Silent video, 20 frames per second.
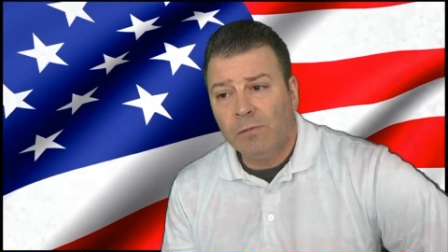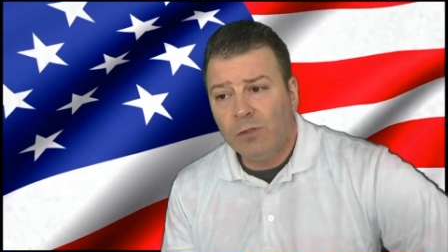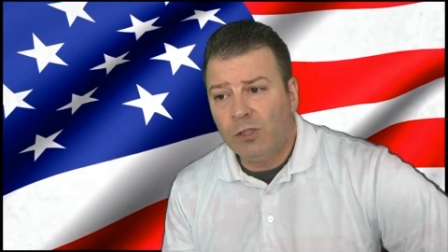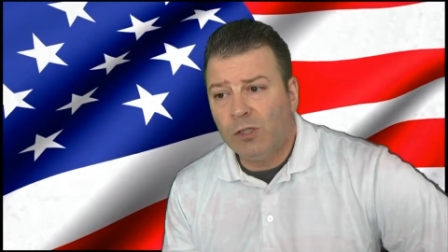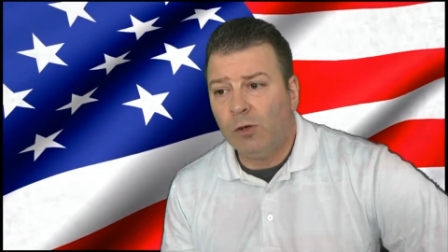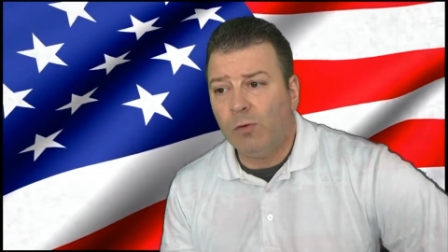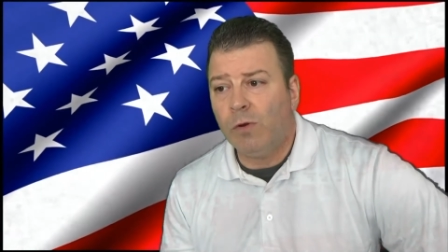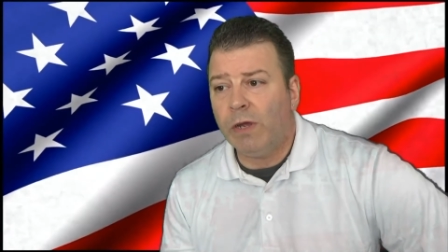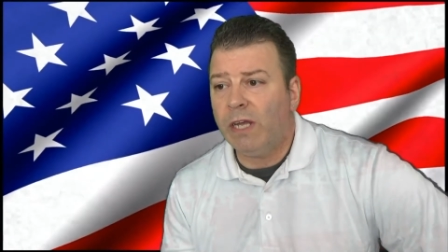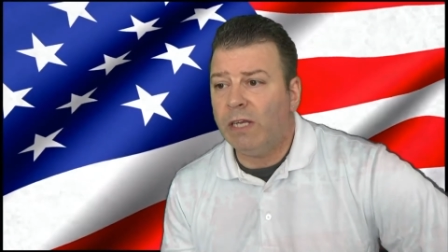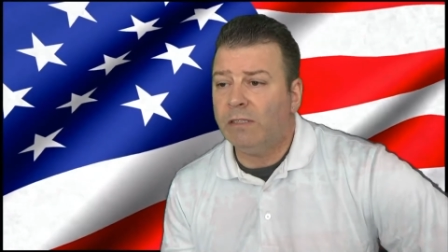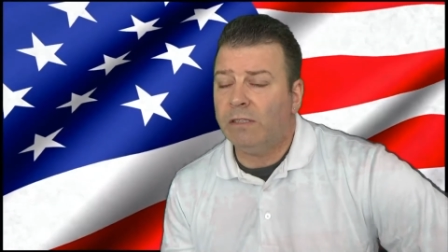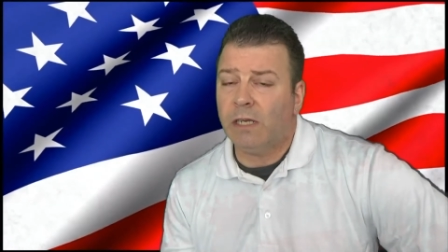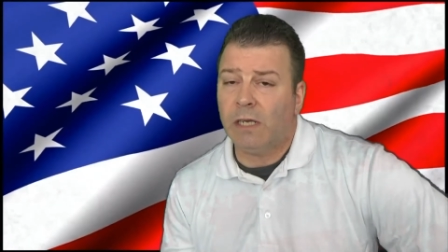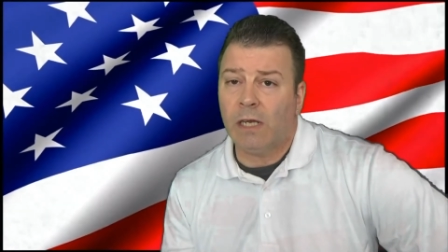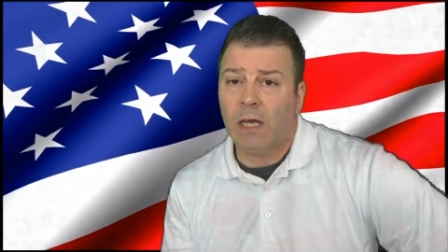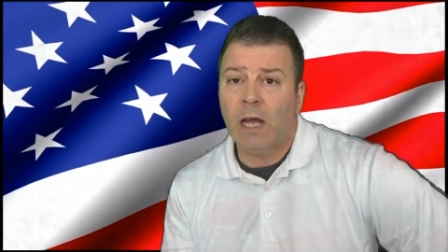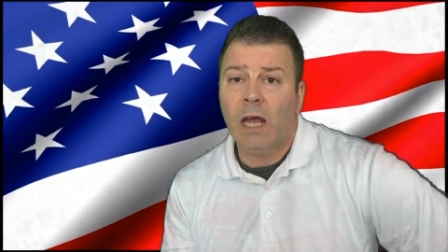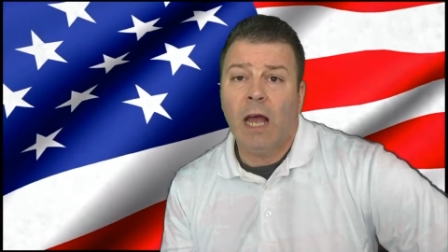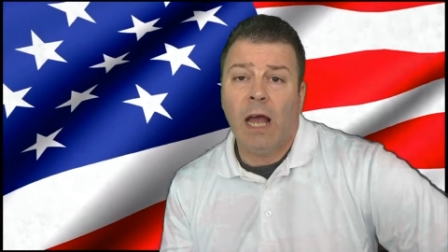Too
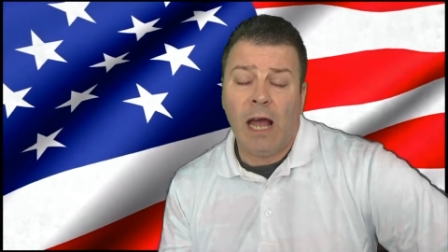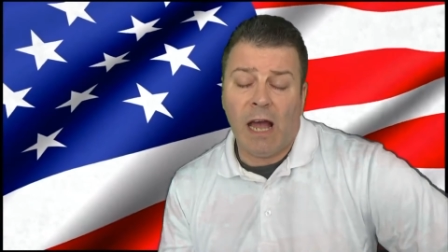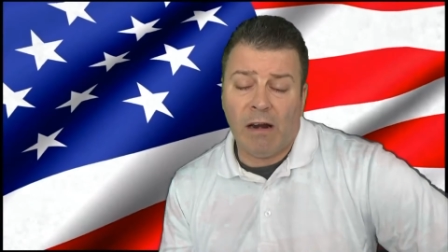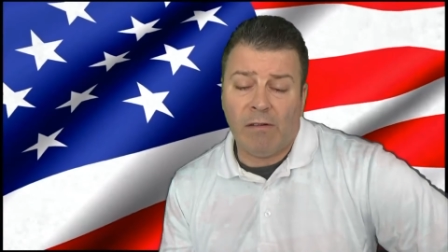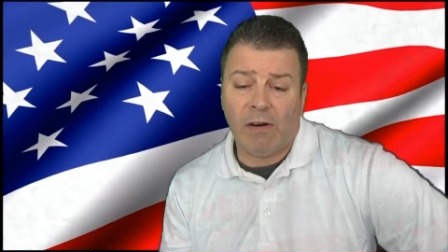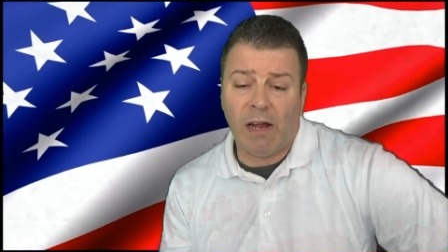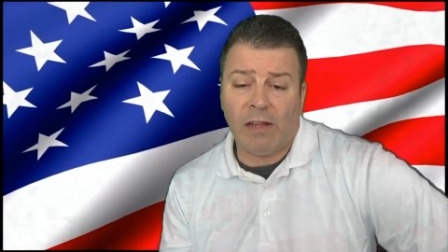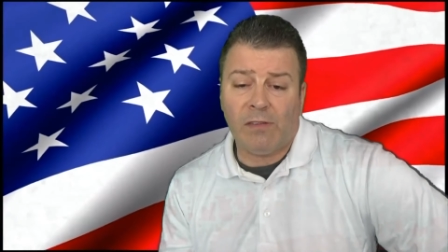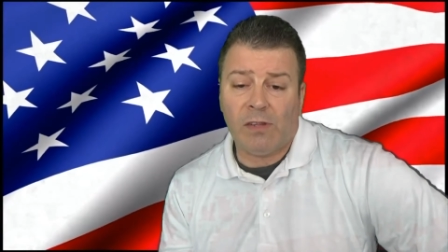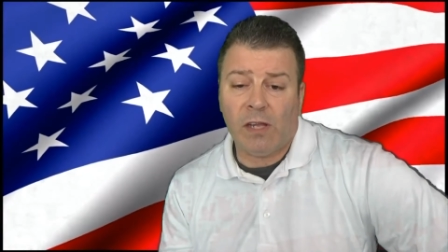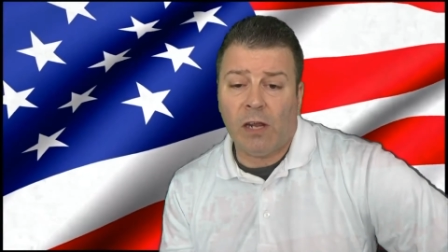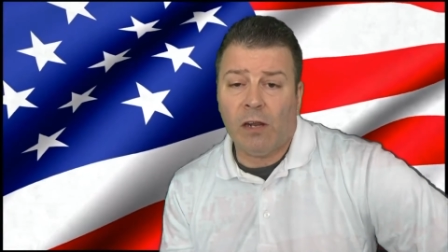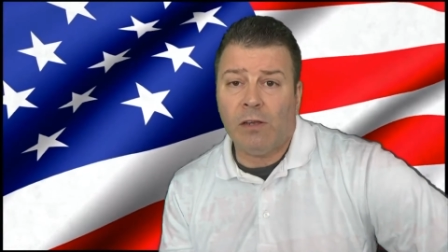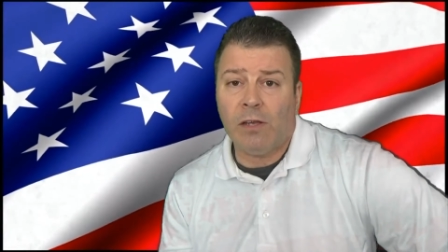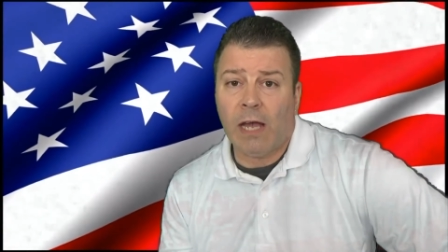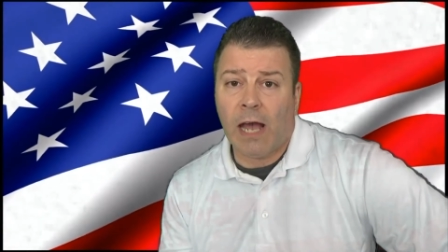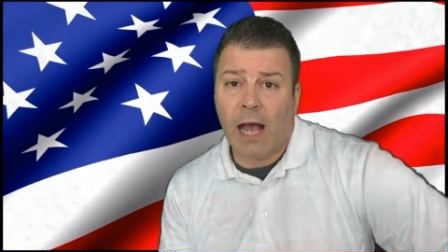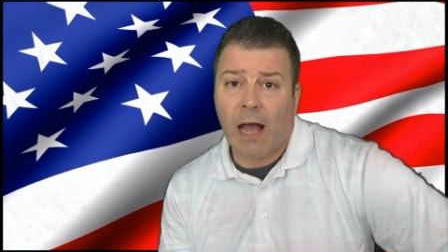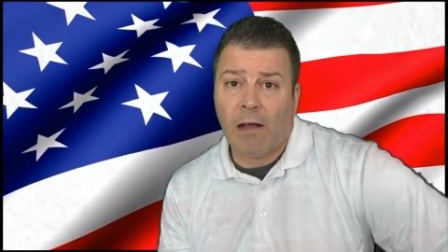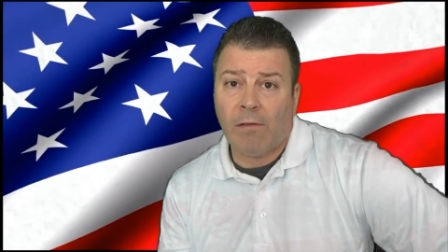easy. And right there
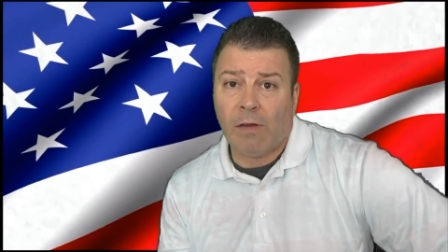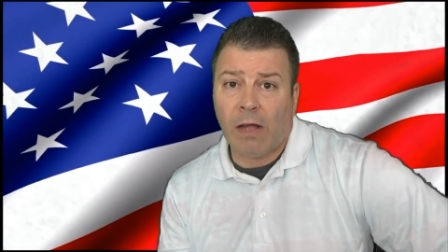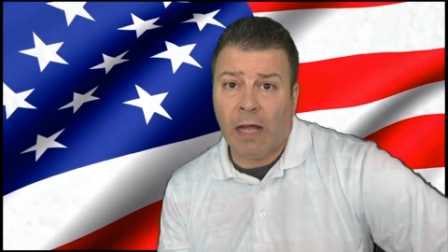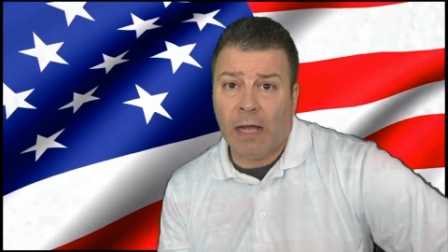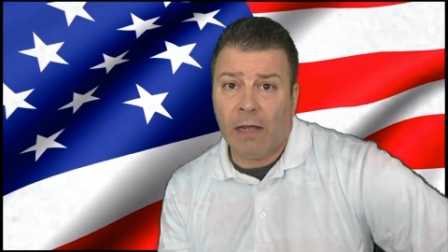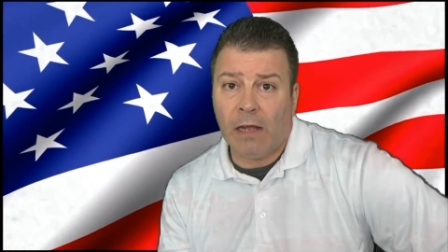you have